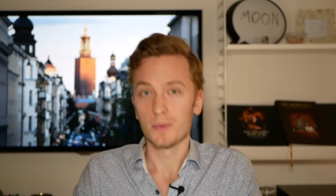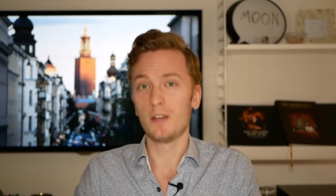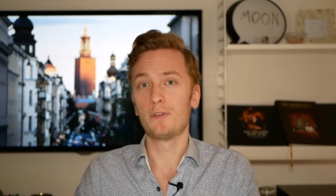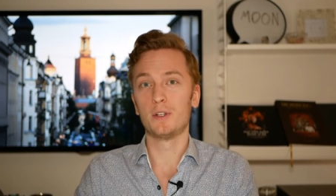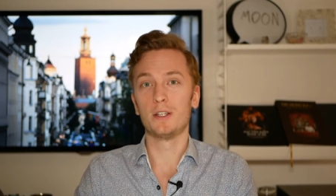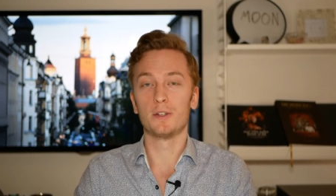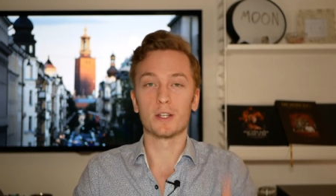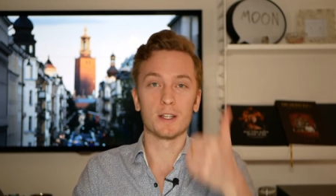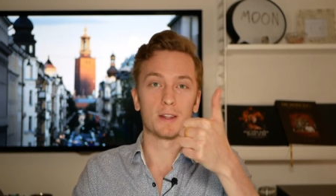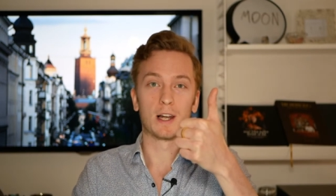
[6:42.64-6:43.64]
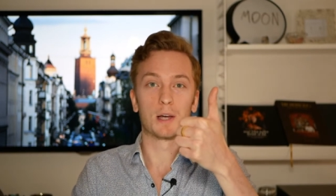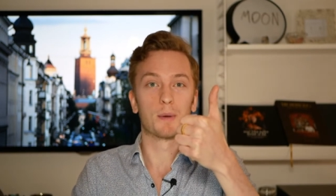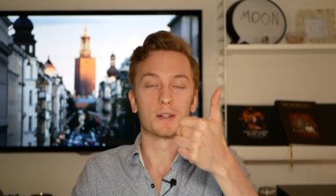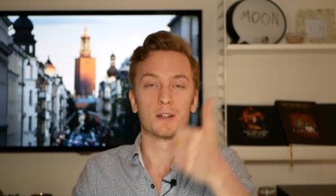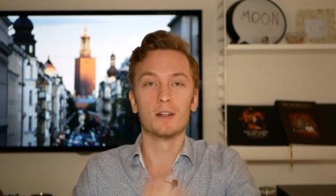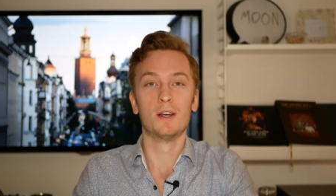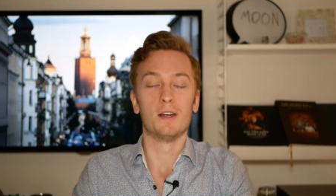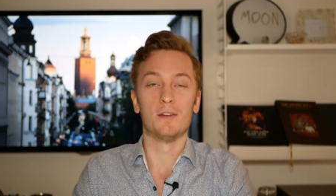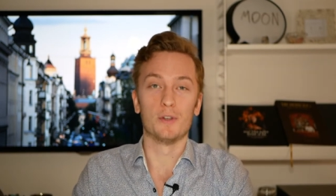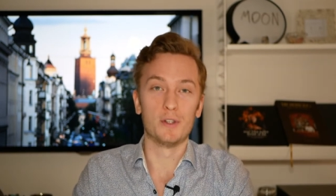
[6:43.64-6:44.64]
If you did, you can hit the like button.
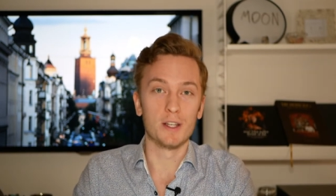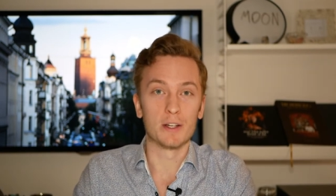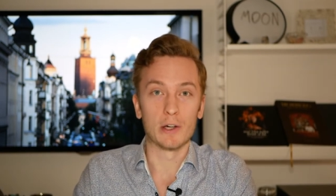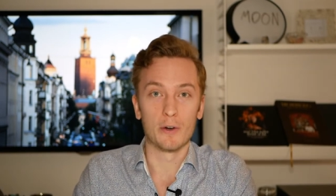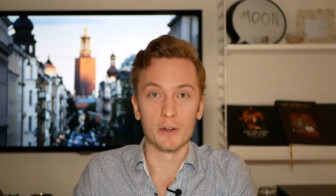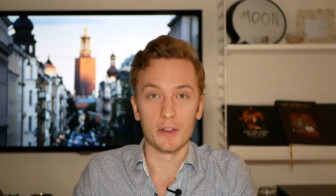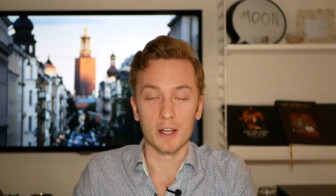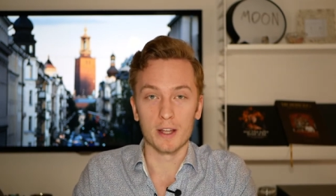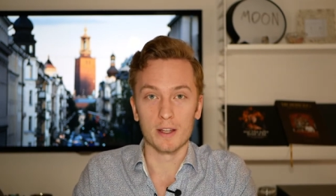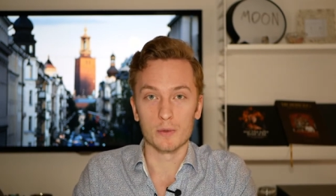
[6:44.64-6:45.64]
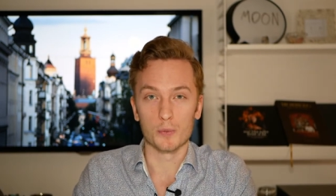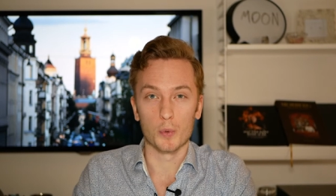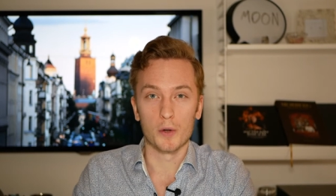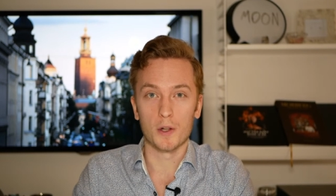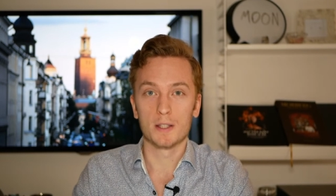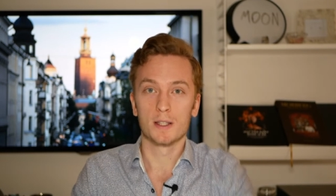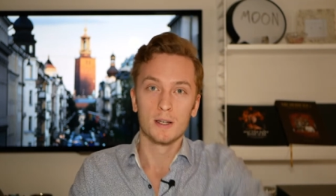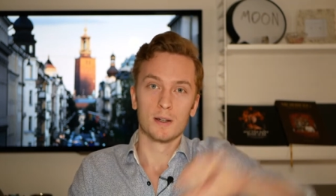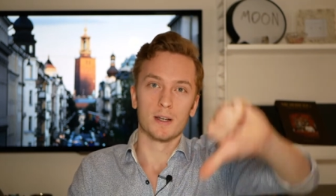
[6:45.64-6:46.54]
If you didn't learn a thing and this was worthless,